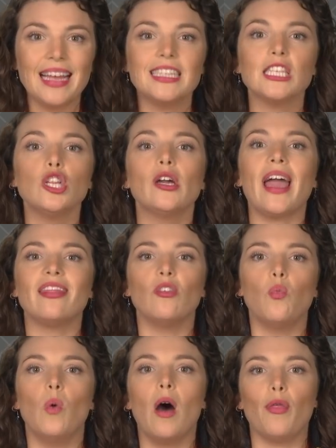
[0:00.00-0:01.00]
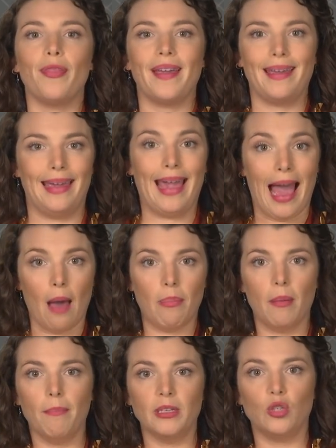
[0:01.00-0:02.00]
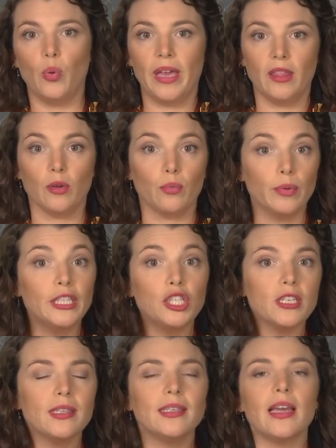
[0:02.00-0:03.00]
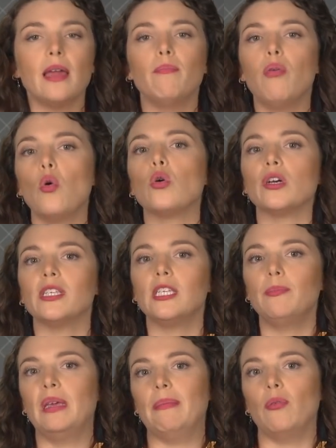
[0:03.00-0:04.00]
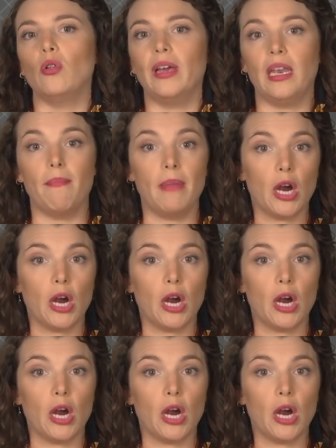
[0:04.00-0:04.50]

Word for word: let's look at the wealth gap between the richest and poorest people in